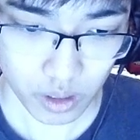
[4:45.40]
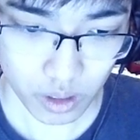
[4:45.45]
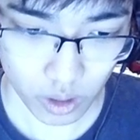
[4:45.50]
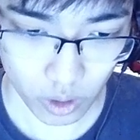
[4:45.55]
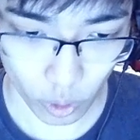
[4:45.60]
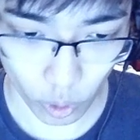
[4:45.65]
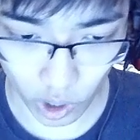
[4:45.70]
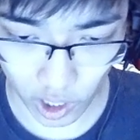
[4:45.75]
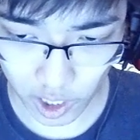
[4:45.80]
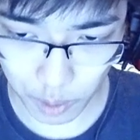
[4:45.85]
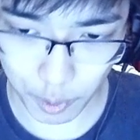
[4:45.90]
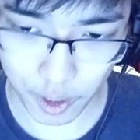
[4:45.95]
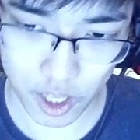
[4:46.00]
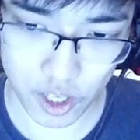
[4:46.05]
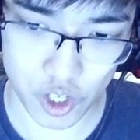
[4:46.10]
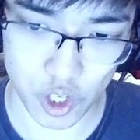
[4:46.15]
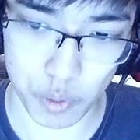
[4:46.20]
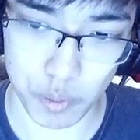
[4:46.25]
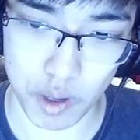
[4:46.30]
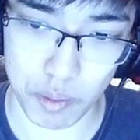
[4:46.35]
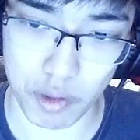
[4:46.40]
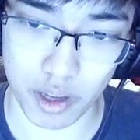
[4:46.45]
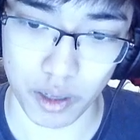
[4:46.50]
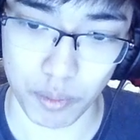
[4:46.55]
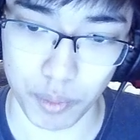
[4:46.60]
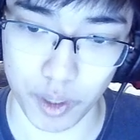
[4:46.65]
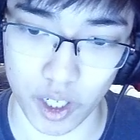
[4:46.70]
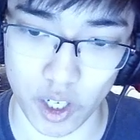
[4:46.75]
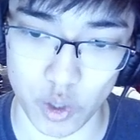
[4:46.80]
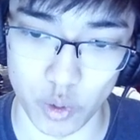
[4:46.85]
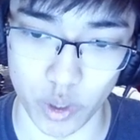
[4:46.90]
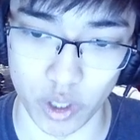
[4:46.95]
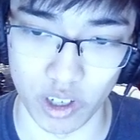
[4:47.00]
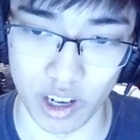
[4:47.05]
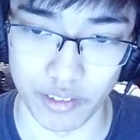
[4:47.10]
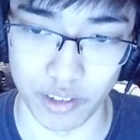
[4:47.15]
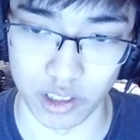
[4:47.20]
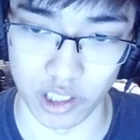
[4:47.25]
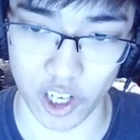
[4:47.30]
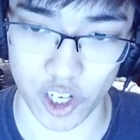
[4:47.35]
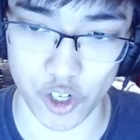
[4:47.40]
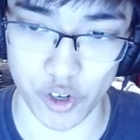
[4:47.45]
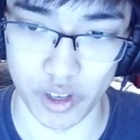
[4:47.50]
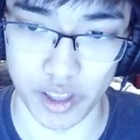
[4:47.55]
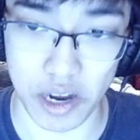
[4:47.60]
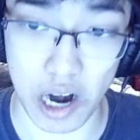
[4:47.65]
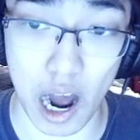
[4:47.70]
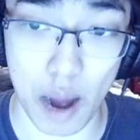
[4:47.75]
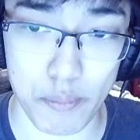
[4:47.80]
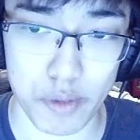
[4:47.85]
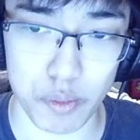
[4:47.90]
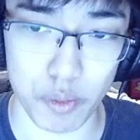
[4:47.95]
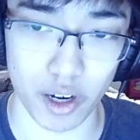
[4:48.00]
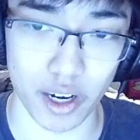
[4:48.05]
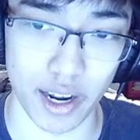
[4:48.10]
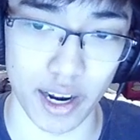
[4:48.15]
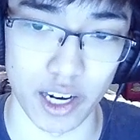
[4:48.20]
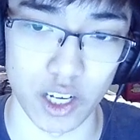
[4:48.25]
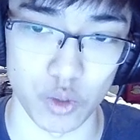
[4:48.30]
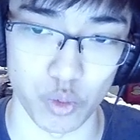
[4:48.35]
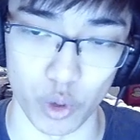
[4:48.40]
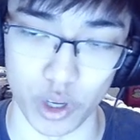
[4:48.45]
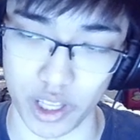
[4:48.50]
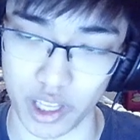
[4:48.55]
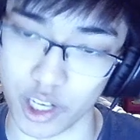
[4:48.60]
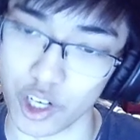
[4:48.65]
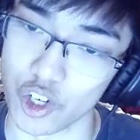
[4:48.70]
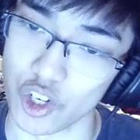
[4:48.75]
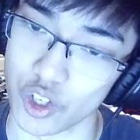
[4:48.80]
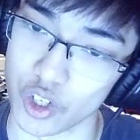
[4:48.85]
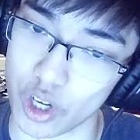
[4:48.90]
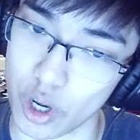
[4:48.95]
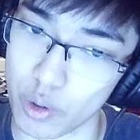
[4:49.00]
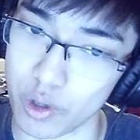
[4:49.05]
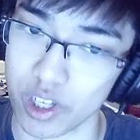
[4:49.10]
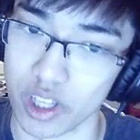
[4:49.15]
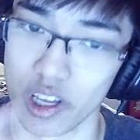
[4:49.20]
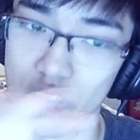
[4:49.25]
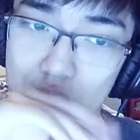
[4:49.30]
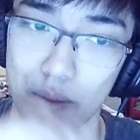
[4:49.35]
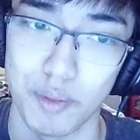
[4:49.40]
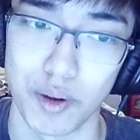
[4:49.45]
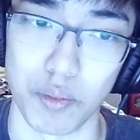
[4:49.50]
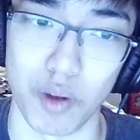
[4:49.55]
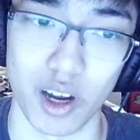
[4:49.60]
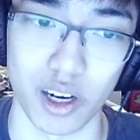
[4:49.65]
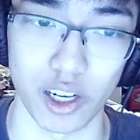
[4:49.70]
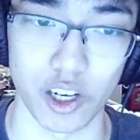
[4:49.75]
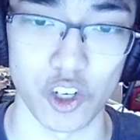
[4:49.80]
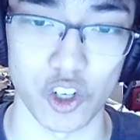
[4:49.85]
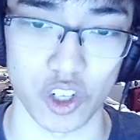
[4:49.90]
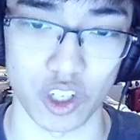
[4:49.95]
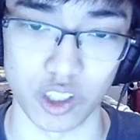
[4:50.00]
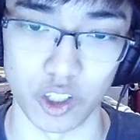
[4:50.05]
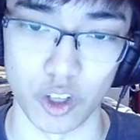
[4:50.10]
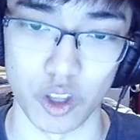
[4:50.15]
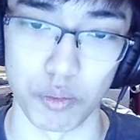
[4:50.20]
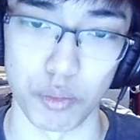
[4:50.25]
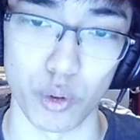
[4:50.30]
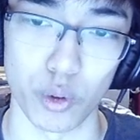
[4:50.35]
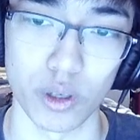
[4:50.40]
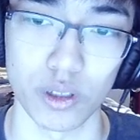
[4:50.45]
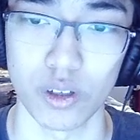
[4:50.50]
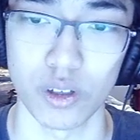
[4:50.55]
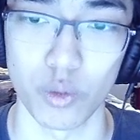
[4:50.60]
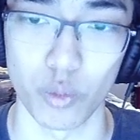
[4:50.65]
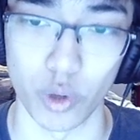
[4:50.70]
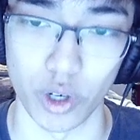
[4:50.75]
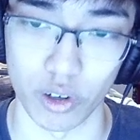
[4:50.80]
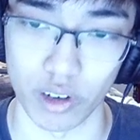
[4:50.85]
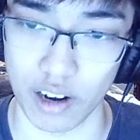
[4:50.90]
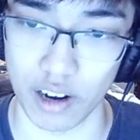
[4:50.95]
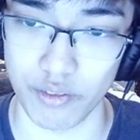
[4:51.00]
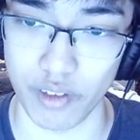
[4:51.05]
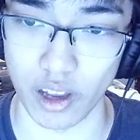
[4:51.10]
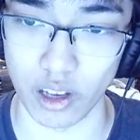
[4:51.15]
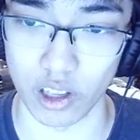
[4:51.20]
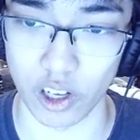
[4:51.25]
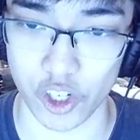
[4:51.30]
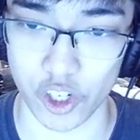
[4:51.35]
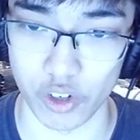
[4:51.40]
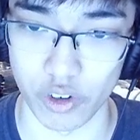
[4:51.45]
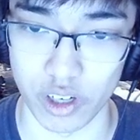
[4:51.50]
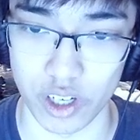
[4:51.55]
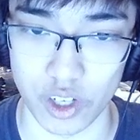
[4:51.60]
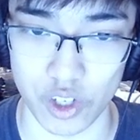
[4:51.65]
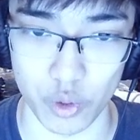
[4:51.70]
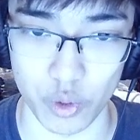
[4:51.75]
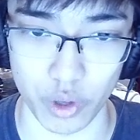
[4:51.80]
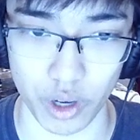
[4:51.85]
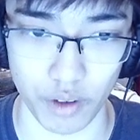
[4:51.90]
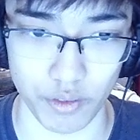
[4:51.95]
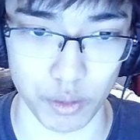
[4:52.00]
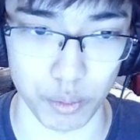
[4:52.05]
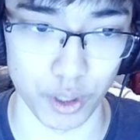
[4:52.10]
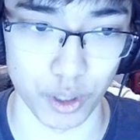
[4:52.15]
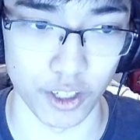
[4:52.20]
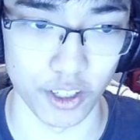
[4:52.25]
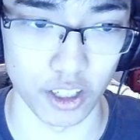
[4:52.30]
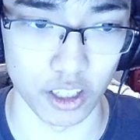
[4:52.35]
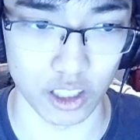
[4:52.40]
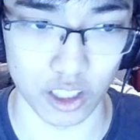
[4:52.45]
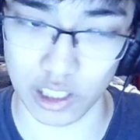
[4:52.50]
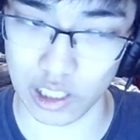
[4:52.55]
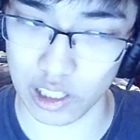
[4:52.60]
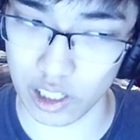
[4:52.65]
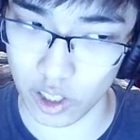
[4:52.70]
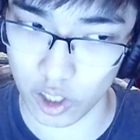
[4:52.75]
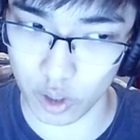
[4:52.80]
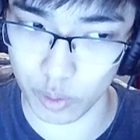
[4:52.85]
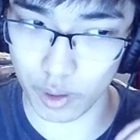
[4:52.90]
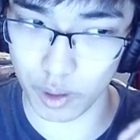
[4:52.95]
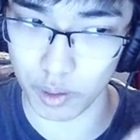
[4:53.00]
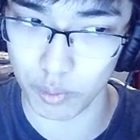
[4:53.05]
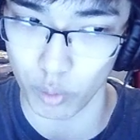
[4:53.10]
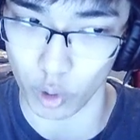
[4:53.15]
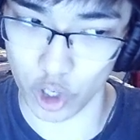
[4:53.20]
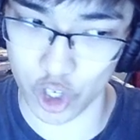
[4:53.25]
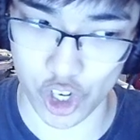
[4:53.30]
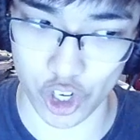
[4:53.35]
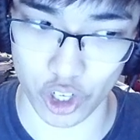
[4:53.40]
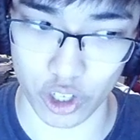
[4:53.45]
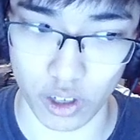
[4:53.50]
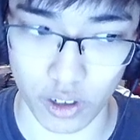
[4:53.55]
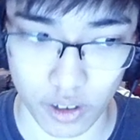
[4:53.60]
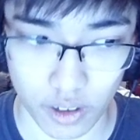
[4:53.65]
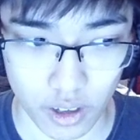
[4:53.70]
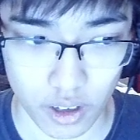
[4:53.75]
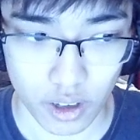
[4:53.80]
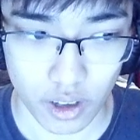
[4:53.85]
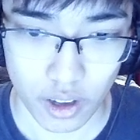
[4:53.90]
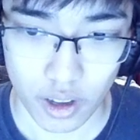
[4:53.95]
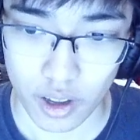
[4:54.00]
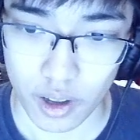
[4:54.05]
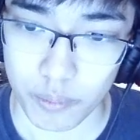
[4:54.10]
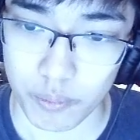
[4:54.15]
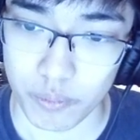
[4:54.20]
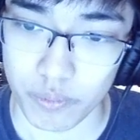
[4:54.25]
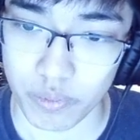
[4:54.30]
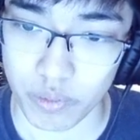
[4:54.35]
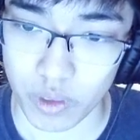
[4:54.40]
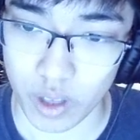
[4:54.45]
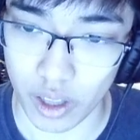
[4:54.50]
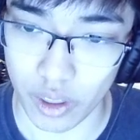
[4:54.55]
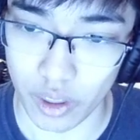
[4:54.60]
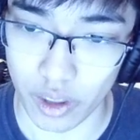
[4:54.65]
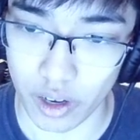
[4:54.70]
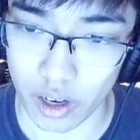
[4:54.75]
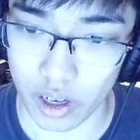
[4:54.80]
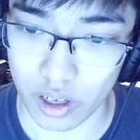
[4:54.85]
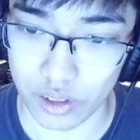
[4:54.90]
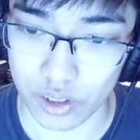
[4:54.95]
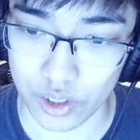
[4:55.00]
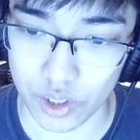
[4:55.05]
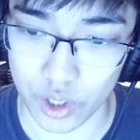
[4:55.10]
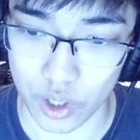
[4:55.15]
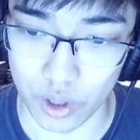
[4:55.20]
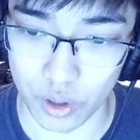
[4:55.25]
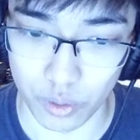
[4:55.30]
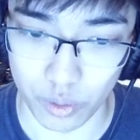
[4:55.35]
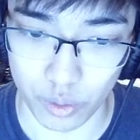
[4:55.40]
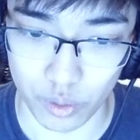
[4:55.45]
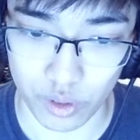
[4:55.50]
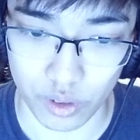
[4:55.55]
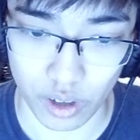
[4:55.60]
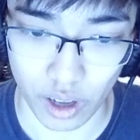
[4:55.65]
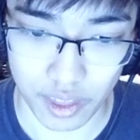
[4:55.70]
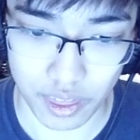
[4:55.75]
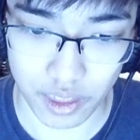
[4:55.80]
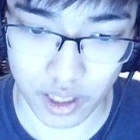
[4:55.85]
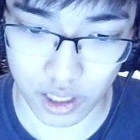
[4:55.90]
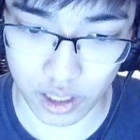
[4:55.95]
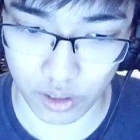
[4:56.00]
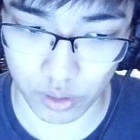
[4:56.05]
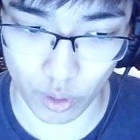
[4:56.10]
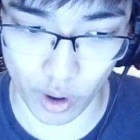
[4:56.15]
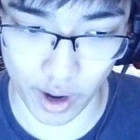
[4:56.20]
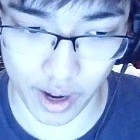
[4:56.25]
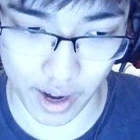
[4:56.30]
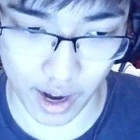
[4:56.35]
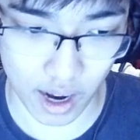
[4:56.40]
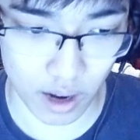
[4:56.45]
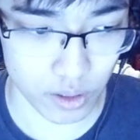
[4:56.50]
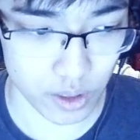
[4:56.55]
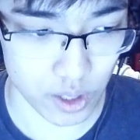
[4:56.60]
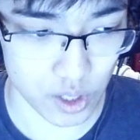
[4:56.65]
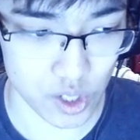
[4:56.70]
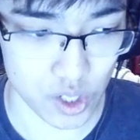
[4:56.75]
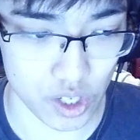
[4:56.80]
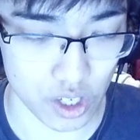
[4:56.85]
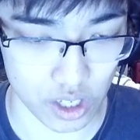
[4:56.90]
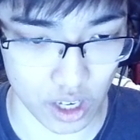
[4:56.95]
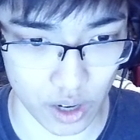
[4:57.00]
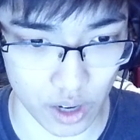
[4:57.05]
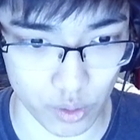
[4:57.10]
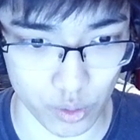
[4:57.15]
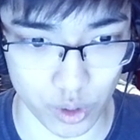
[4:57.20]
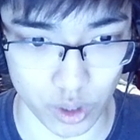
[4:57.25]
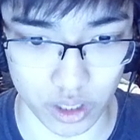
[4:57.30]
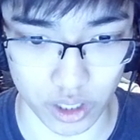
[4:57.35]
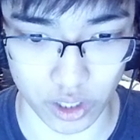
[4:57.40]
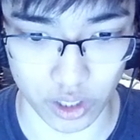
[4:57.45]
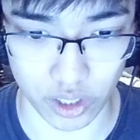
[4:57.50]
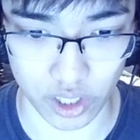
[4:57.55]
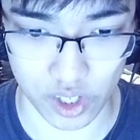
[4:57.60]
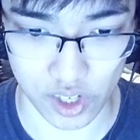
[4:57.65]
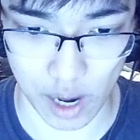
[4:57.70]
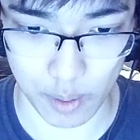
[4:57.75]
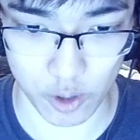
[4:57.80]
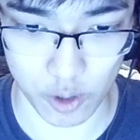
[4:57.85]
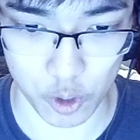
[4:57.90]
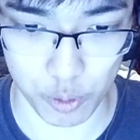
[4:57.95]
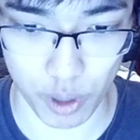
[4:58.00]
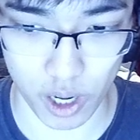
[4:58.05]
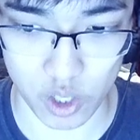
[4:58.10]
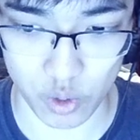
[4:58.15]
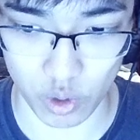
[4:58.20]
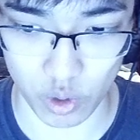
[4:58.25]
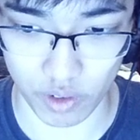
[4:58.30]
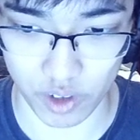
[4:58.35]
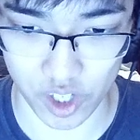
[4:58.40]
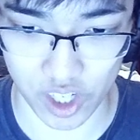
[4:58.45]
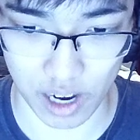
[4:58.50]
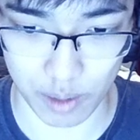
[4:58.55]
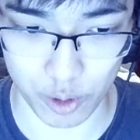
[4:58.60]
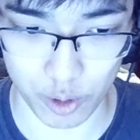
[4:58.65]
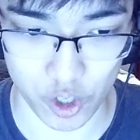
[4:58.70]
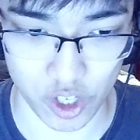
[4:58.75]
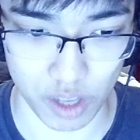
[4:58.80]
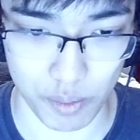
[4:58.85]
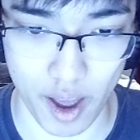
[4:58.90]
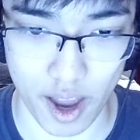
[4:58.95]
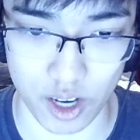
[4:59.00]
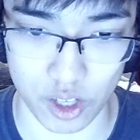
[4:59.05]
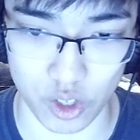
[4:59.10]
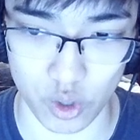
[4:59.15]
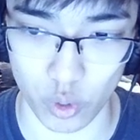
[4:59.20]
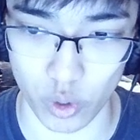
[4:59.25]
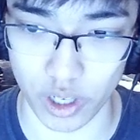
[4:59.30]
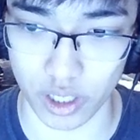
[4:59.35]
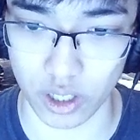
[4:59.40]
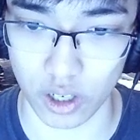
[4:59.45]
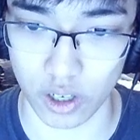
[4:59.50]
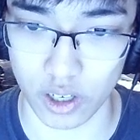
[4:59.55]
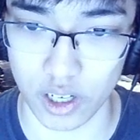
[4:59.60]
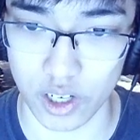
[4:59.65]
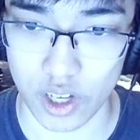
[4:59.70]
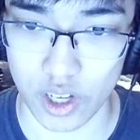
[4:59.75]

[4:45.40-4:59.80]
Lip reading: we're going to play the 2 Mimi because we don't have the luxury that Omnimon has where they can just go into the Omnimon and just clear the board. We don't have that luxury, and so we have to play a little bit more chill. And then, so I think right now this is a really good established base. We've established the mandatory cards,